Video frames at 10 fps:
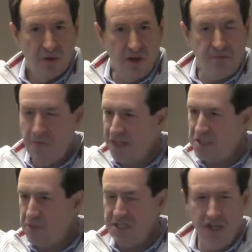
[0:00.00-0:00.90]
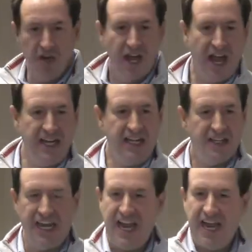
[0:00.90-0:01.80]
What must we do?" And
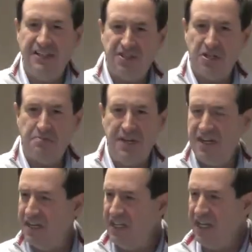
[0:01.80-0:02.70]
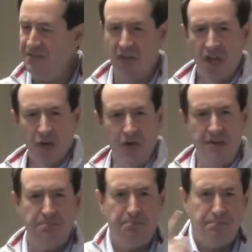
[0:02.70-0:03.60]
the answer Peter gives,
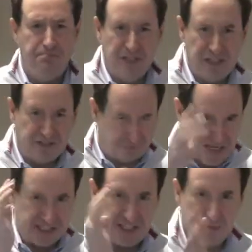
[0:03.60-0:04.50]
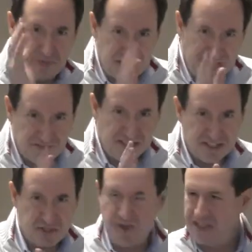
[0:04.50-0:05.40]
basically believe in
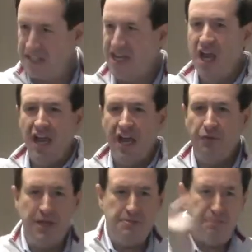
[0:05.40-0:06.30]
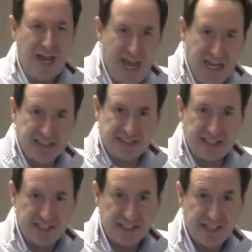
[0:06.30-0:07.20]
this message,
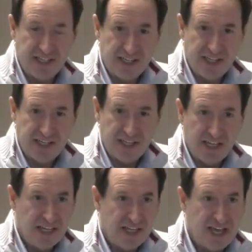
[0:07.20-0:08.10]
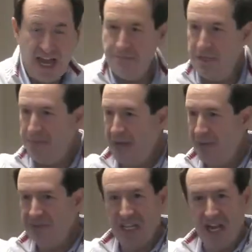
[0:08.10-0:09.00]
repent and be
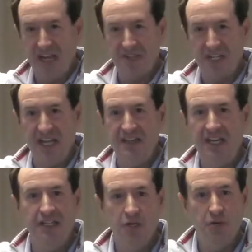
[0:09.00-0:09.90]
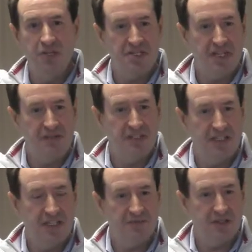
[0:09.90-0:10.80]
baptized, and then you'll receive the
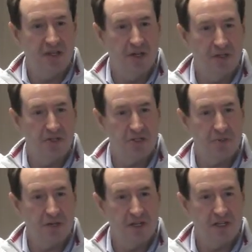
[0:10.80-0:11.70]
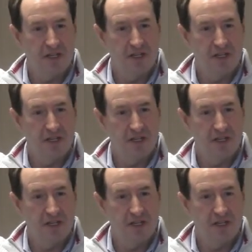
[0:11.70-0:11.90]
gift of the Holy Spirit.